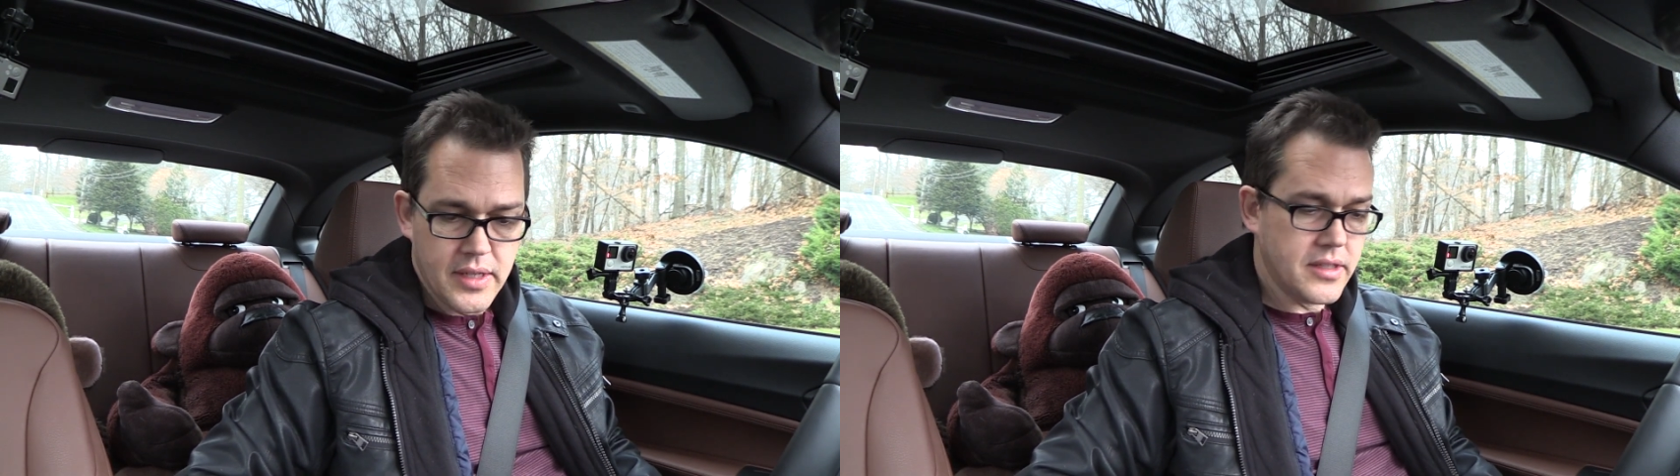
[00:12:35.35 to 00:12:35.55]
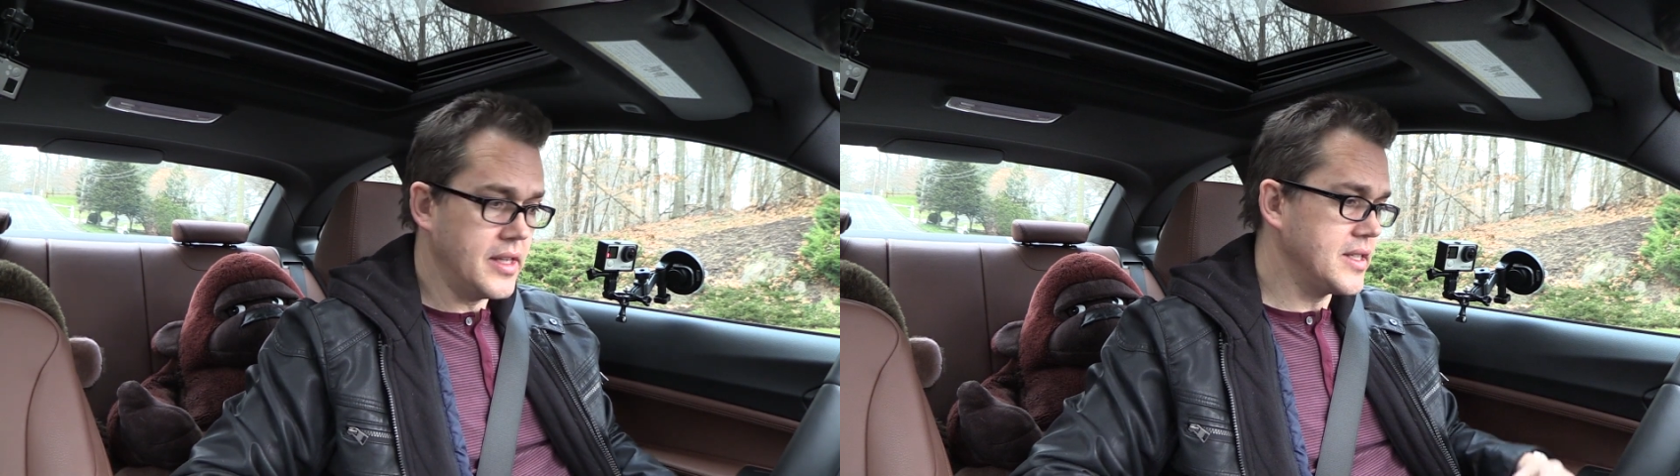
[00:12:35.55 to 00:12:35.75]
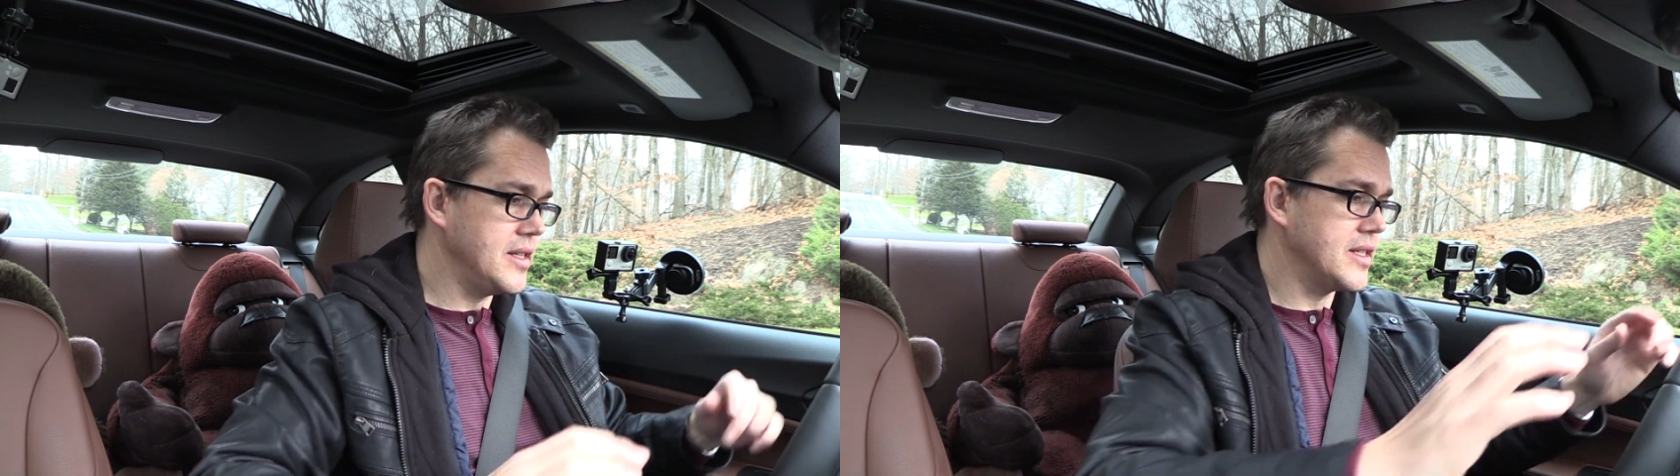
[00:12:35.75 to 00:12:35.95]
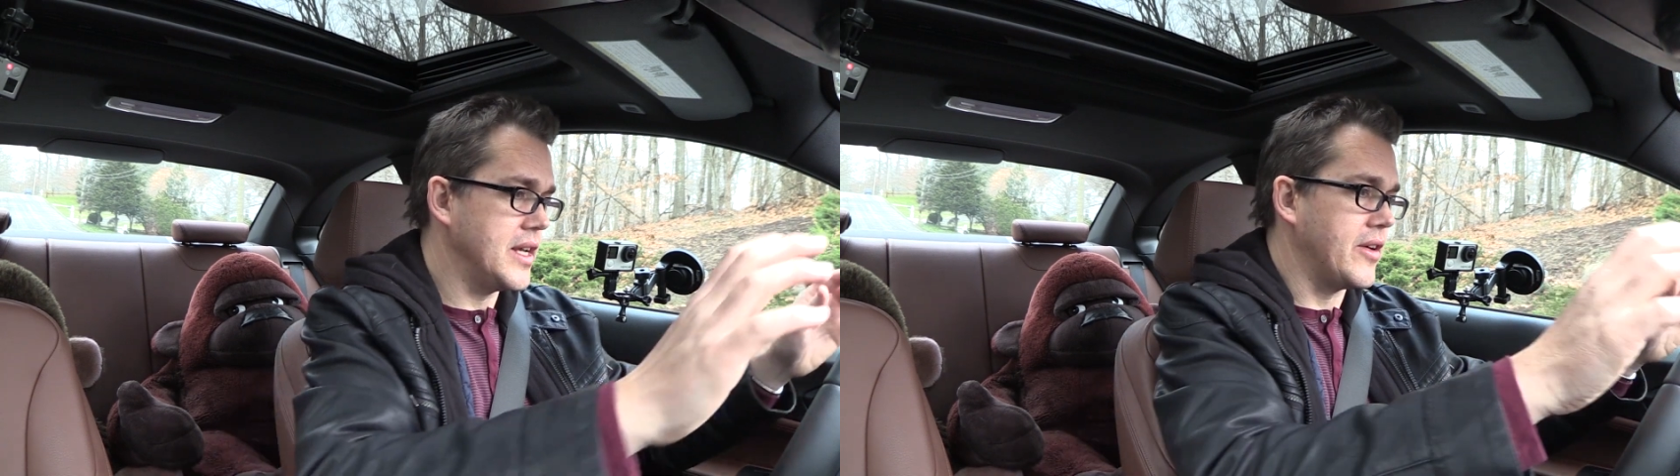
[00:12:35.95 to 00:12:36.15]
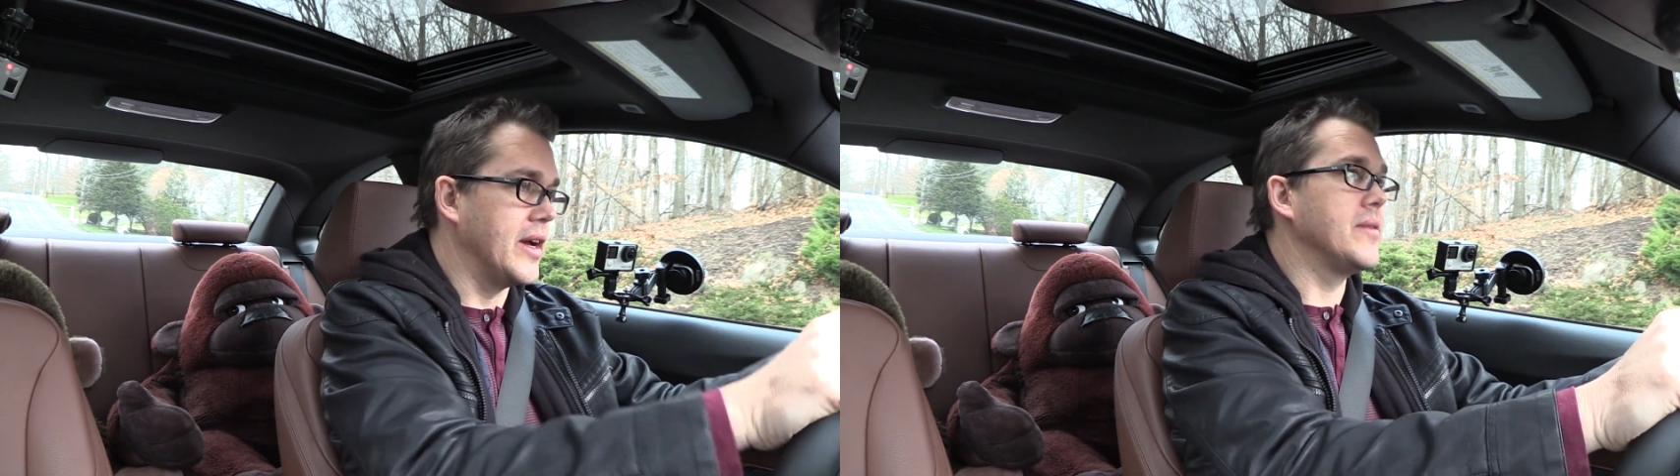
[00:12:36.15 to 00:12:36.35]
So that's the
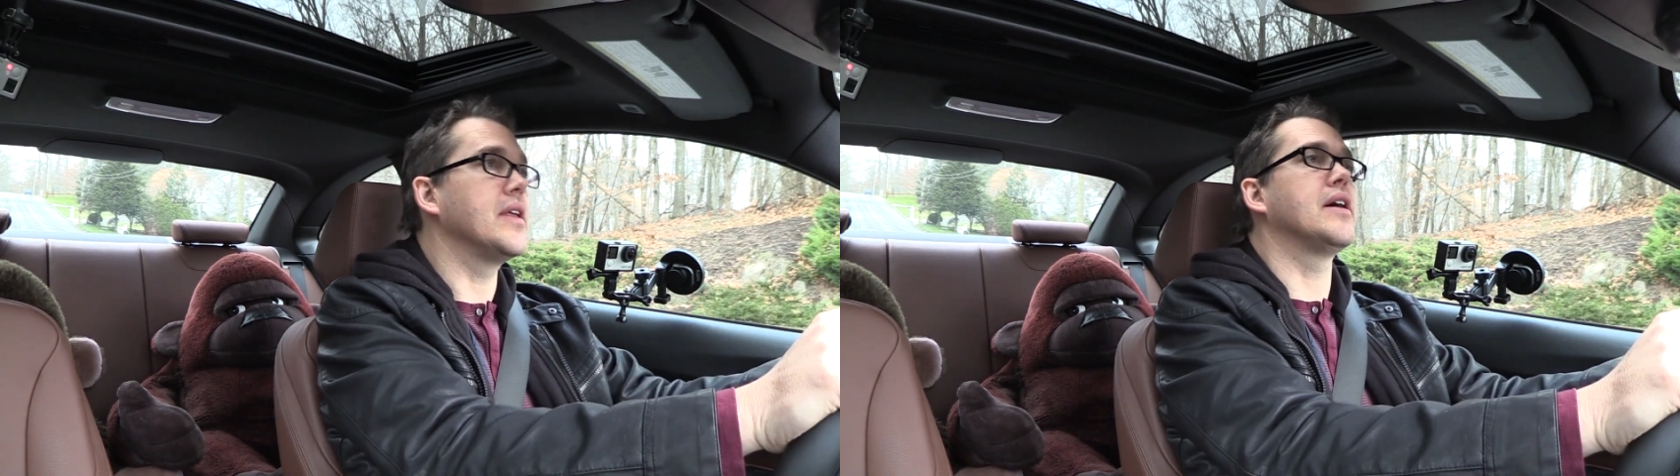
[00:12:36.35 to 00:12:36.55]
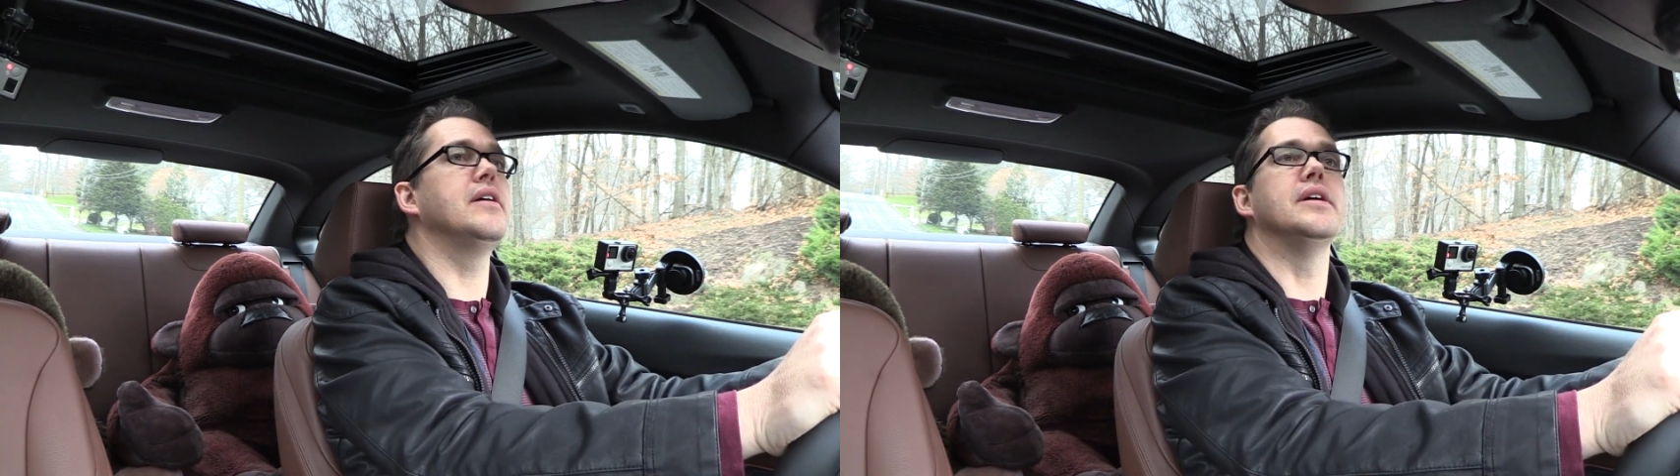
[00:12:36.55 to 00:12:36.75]
interior. You know,